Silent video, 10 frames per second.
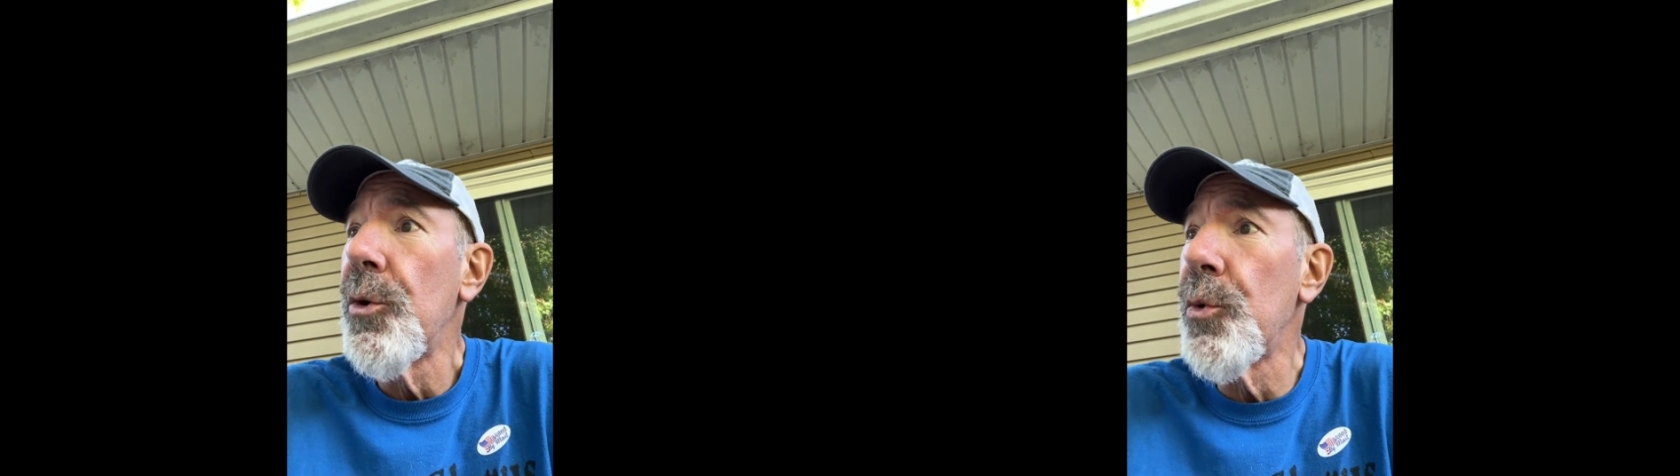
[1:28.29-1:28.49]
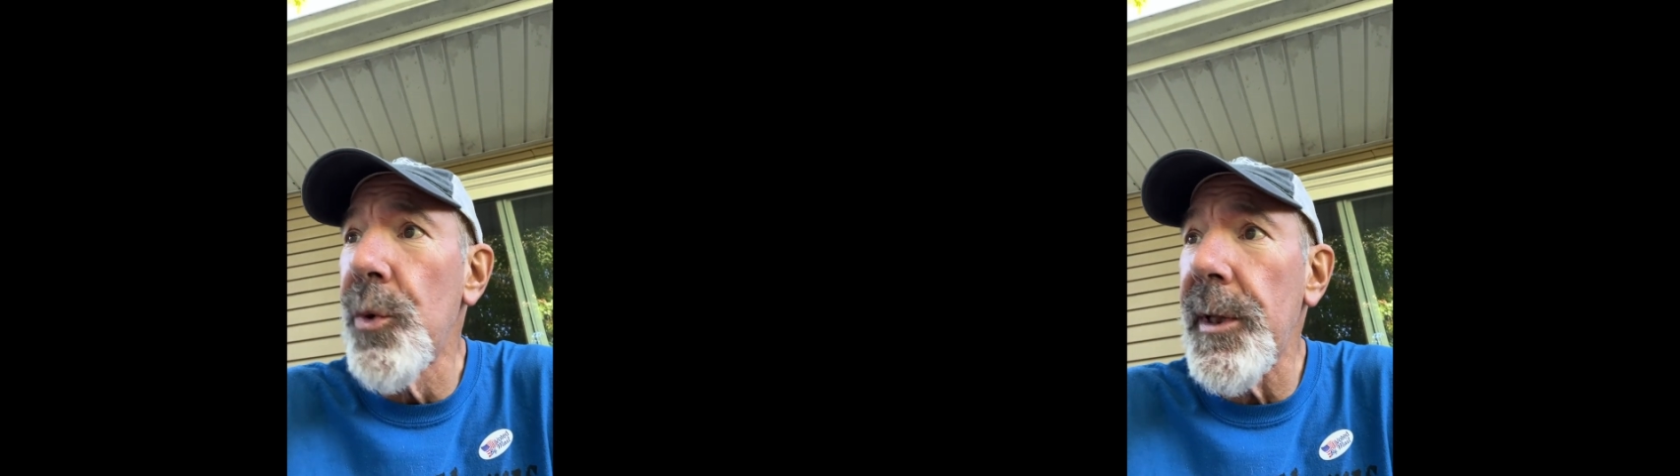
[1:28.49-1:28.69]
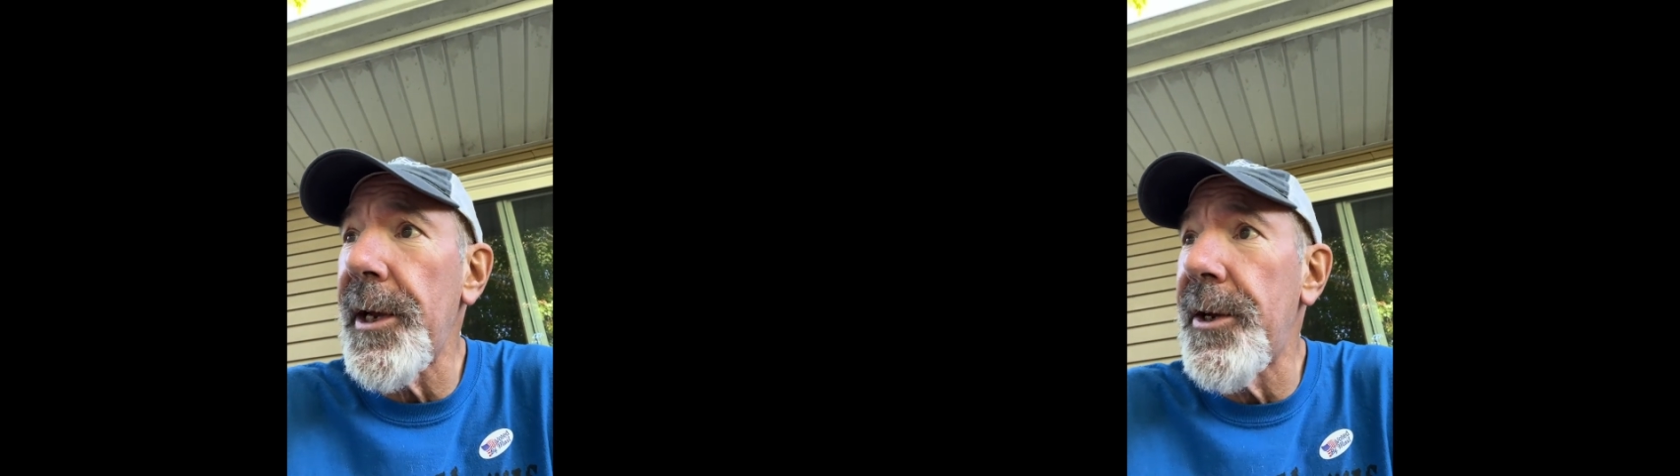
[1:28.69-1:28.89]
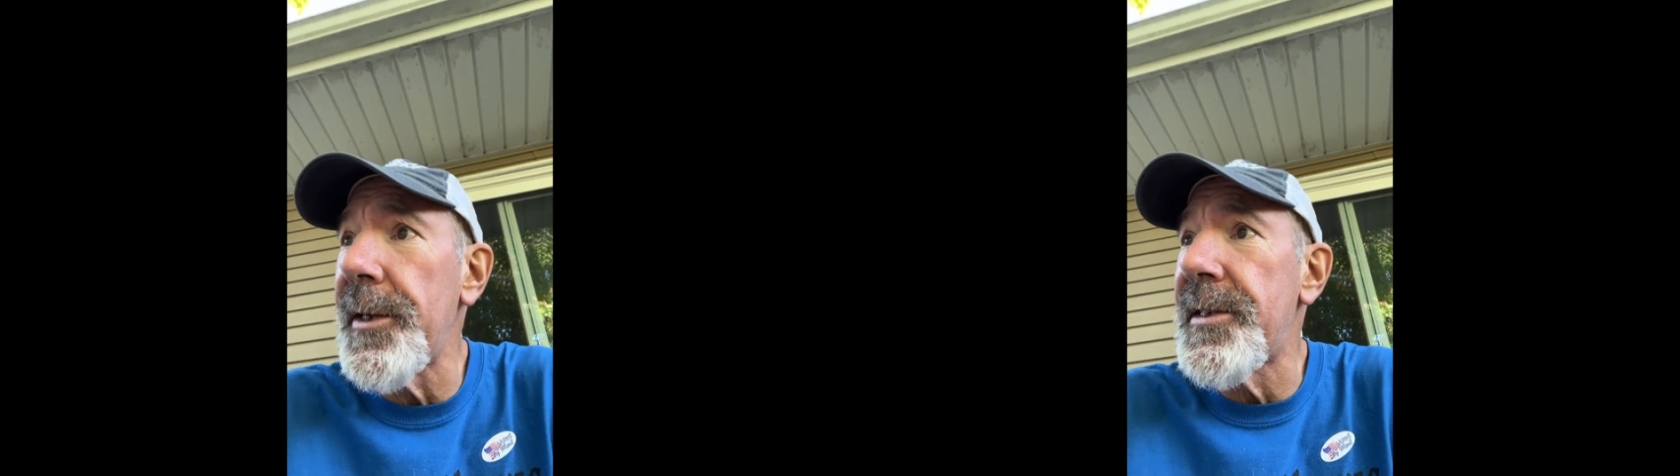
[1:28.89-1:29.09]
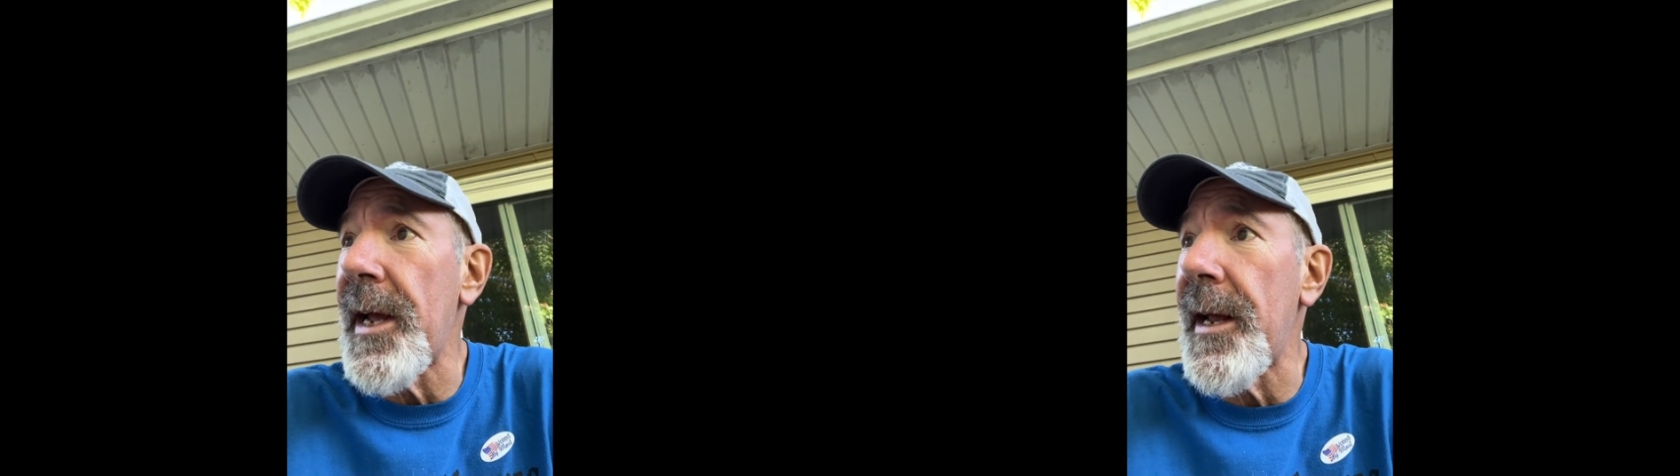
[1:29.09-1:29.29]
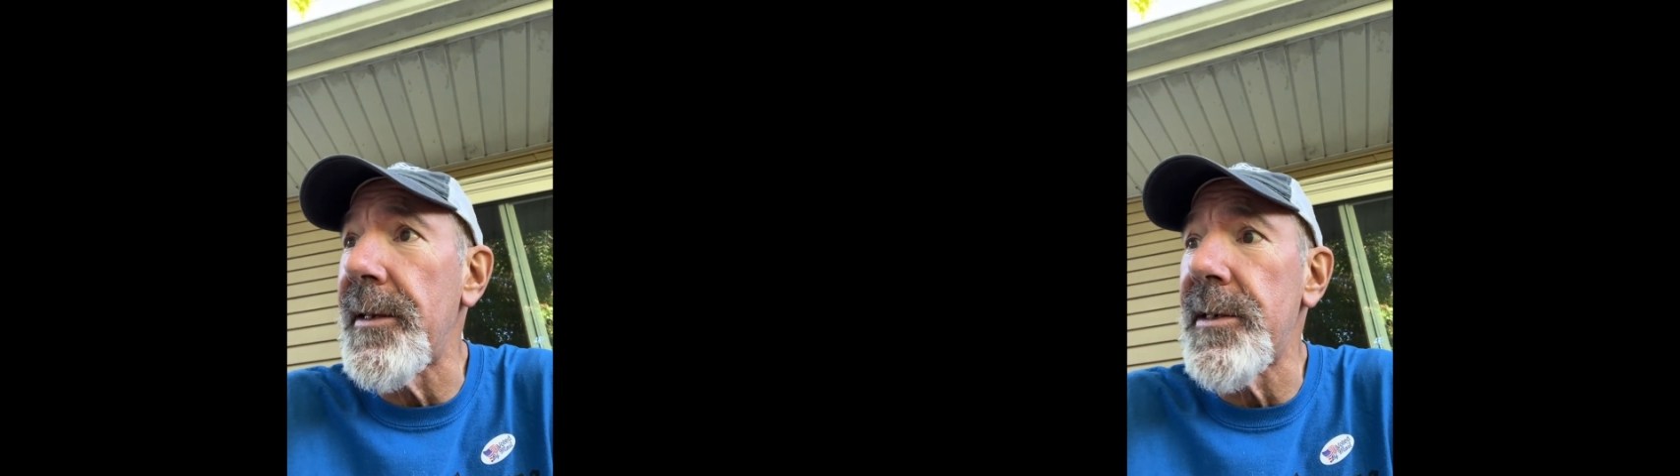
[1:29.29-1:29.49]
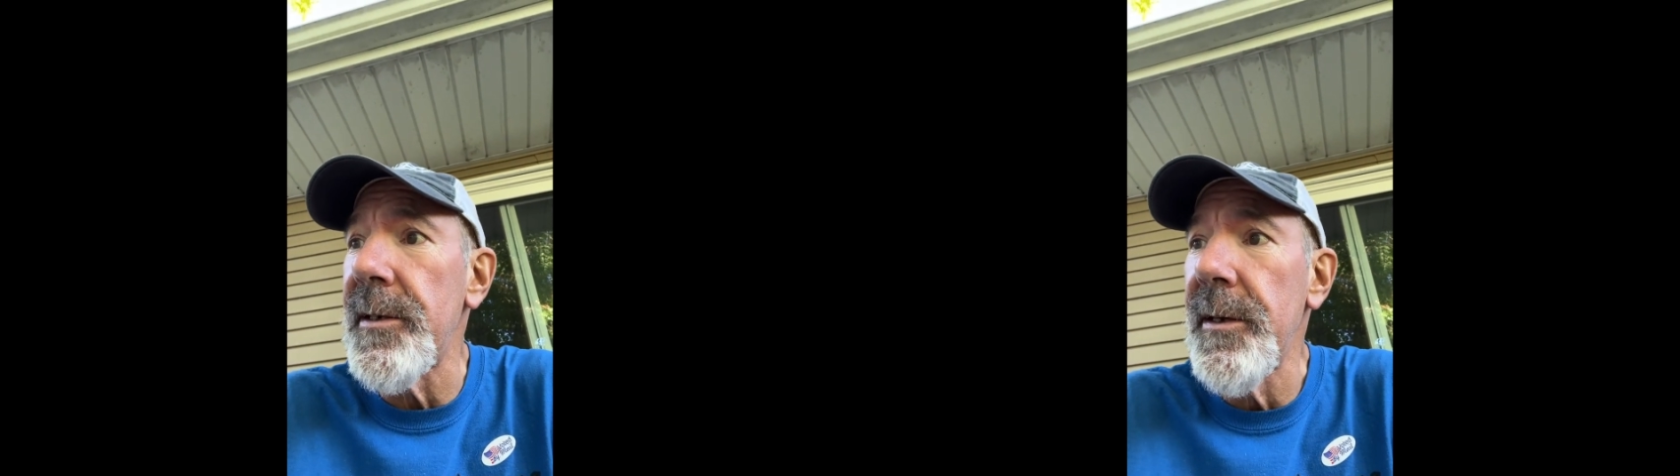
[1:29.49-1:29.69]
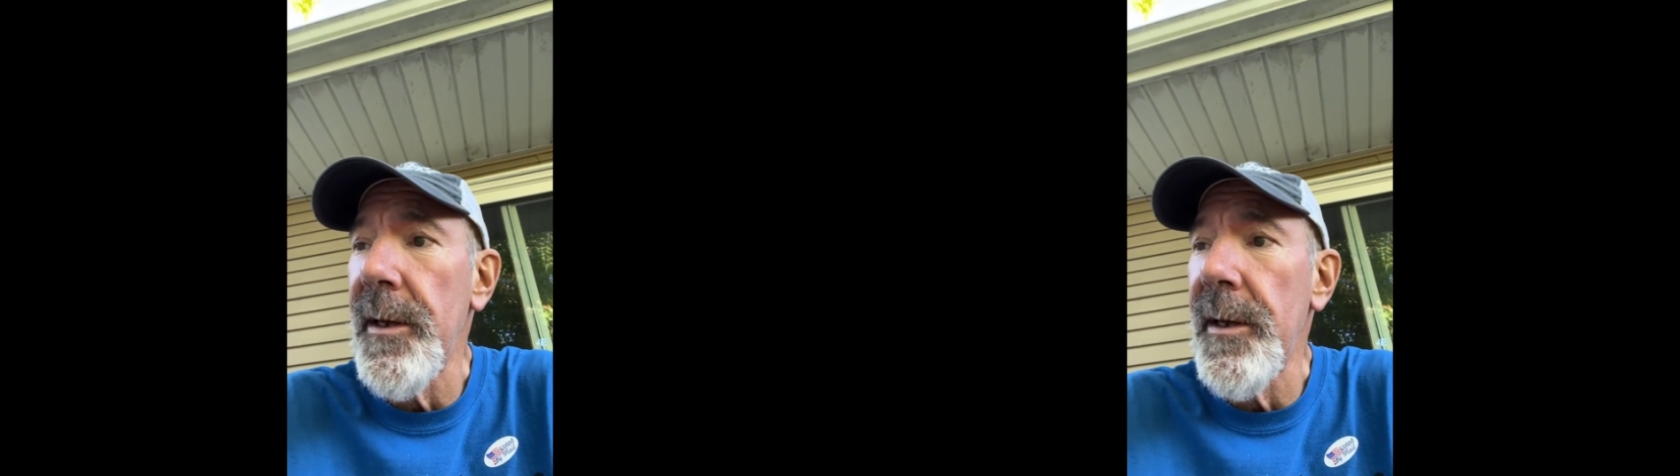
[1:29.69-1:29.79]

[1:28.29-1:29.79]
Really good tent.